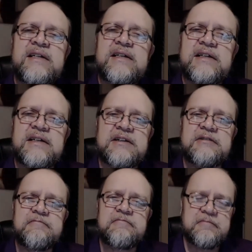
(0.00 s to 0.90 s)
Uh,
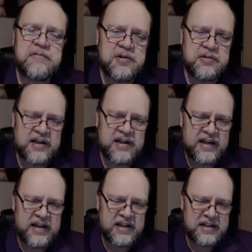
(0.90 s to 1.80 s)
you know, I,
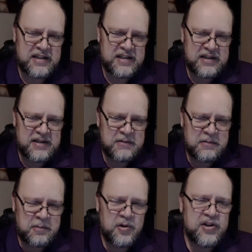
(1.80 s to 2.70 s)
I,
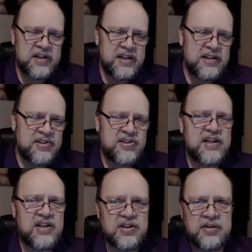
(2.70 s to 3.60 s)
really
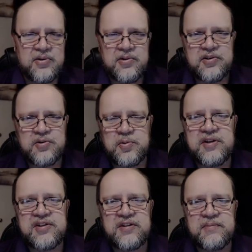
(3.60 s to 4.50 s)
seek the Lord's
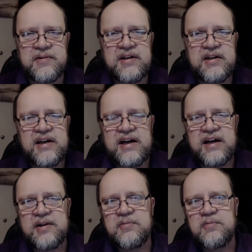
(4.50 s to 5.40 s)
wisdom
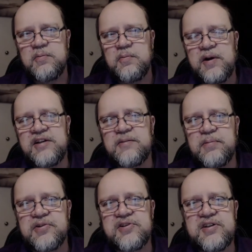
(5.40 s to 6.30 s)
on when to
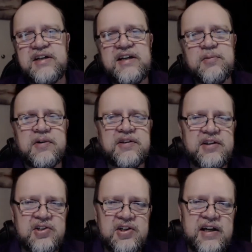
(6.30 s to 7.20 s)
proceed, when to
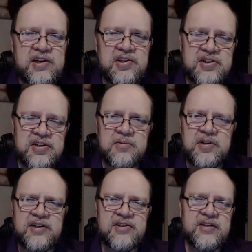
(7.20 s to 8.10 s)
change
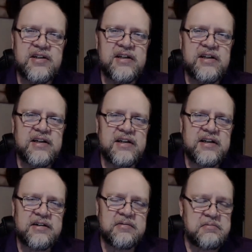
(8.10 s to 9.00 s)
subjects.
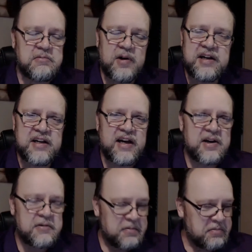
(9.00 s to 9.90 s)
Uh, right
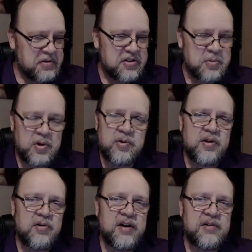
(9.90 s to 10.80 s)
now, this is where we're
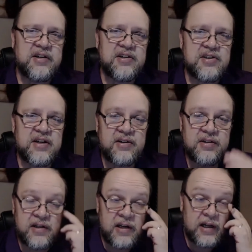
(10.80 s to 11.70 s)
grounded and settled,
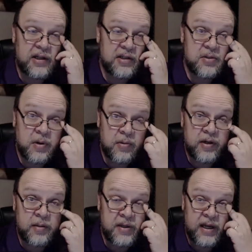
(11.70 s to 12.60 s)
and this is where we're
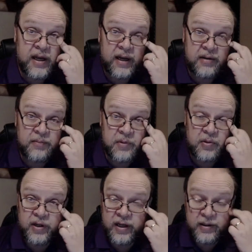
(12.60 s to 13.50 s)
going to be at.
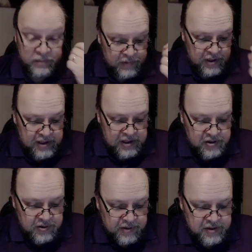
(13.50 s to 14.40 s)
Okay?
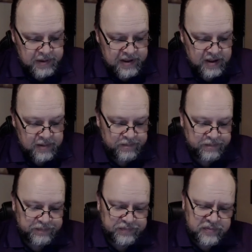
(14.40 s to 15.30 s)
So let's pick up.
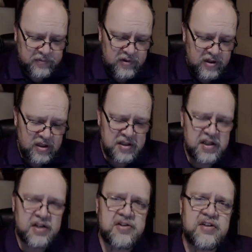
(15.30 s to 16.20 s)

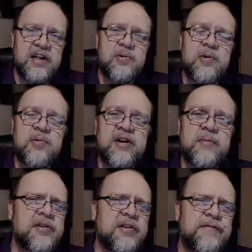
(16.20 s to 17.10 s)
Yesterday, we read
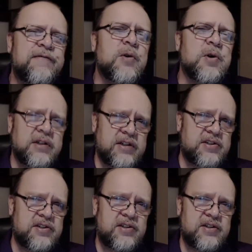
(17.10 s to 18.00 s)
about the
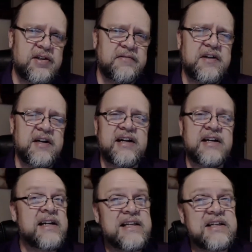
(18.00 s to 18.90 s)
fullness of God
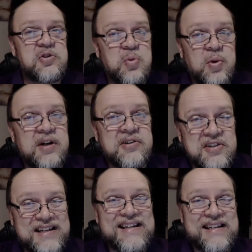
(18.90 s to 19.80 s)
that dwells
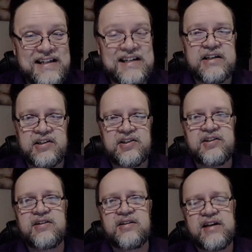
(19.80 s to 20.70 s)
in
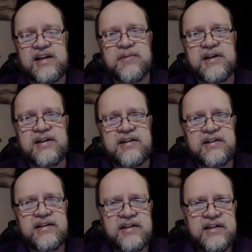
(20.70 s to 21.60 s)
us. Amen
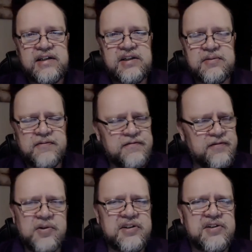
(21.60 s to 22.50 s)
the
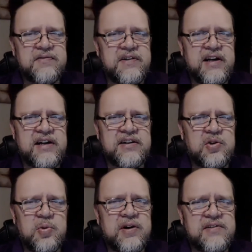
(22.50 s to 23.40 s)
fullness of God that
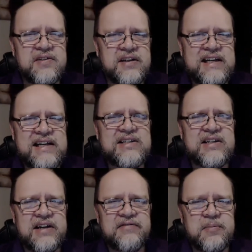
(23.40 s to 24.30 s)
dwells in each
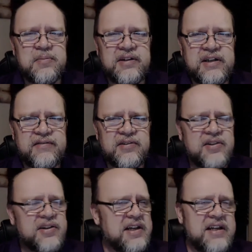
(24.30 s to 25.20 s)
and every believer.
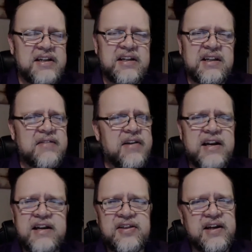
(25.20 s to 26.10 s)
That He didn't leave
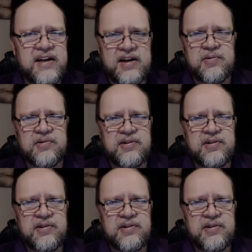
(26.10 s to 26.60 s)
anything out.